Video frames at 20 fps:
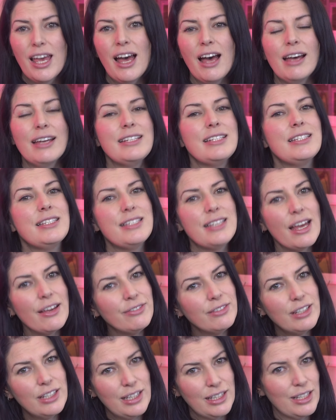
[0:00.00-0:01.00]
I
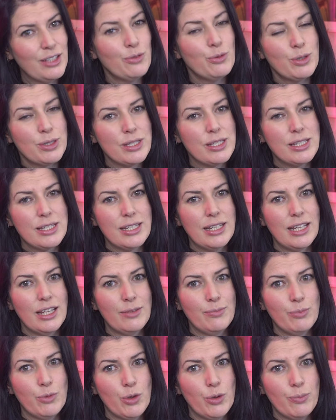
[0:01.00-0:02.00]
definitely wanted to
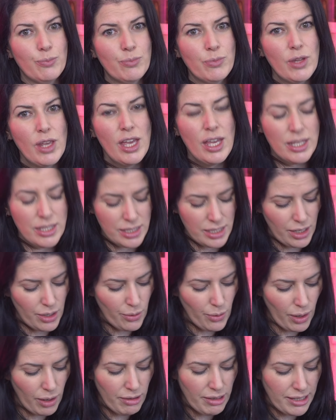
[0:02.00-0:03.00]
learn more.
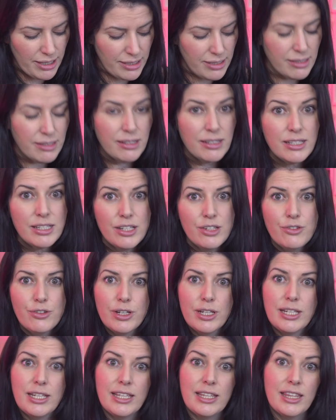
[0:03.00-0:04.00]
So I started
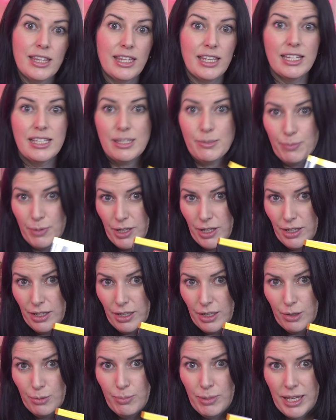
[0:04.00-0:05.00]
reading this
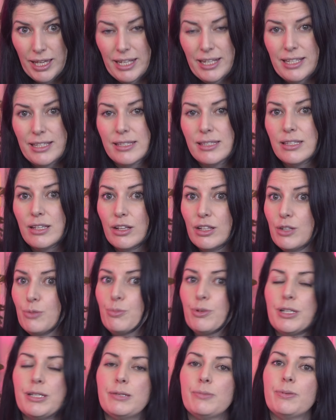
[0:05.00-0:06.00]
book, Beginning Solid
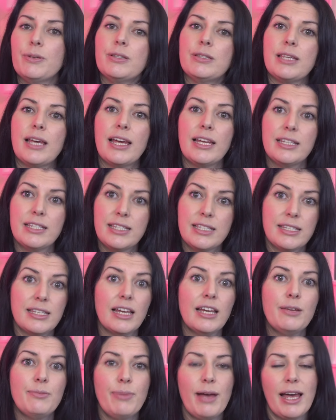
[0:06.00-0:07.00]
Principles and
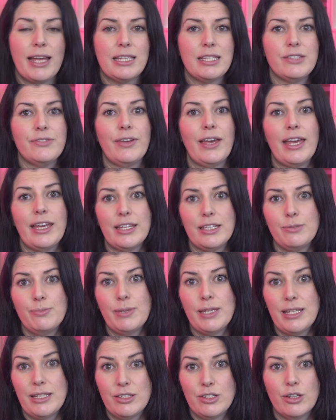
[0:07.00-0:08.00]
Design Patterns for
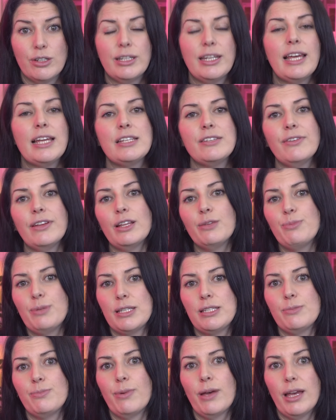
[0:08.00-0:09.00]
ASP.NET
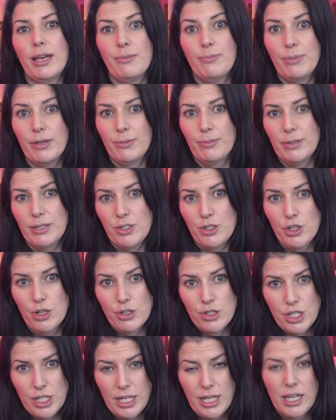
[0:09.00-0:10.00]
Developers by Bipin
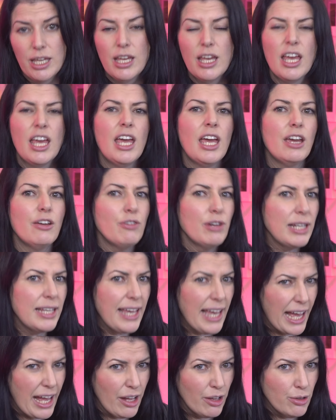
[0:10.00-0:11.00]
Joshi. It really
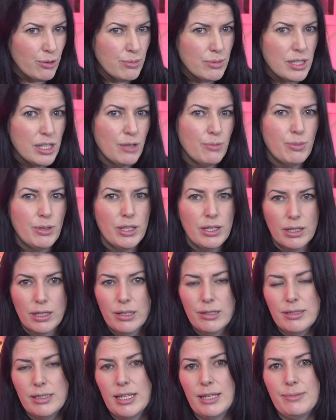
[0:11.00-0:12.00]
helped to put the
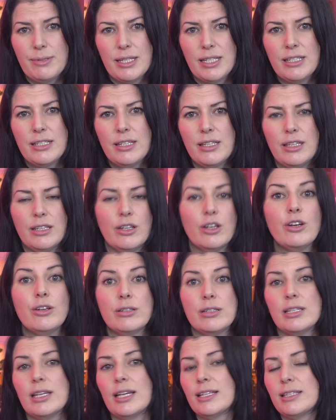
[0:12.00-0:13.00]
concepts into the
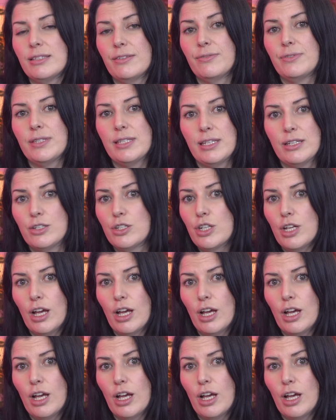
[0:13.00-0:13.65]
context of C#.